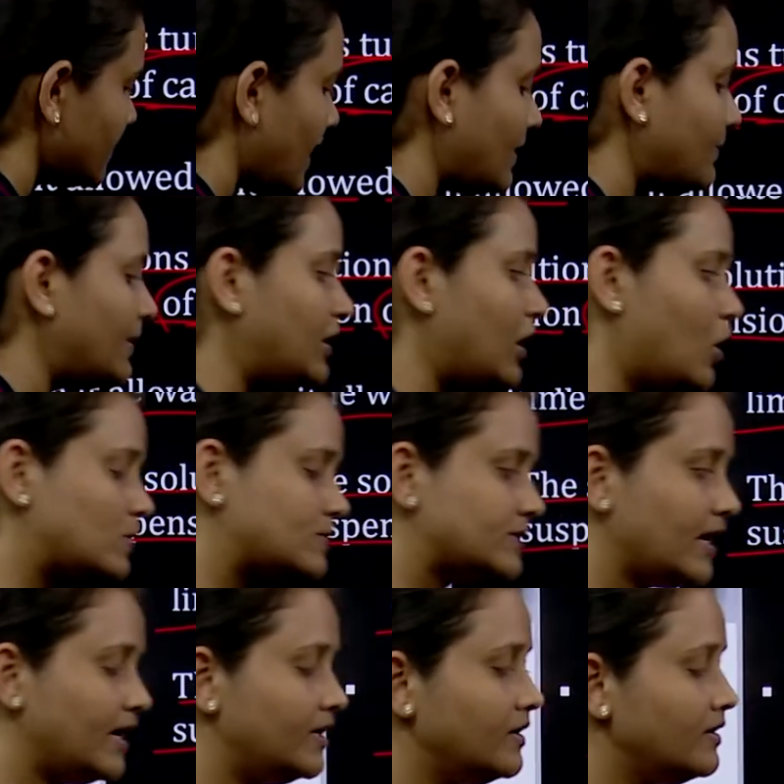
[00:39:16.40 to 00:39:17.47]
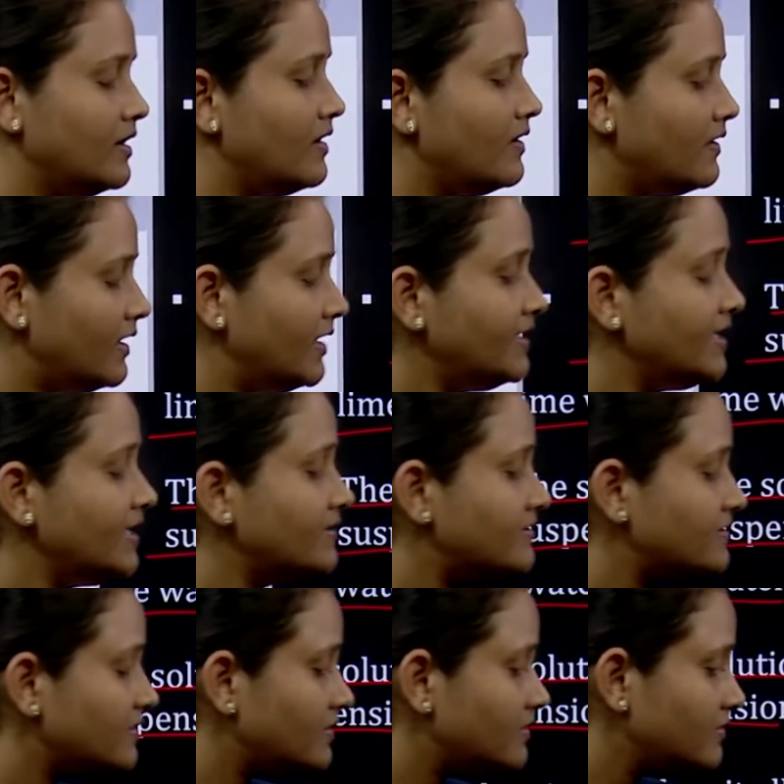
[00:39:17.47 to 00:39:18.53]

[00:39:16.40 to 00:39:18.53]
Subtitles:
Carbon dioxide. It is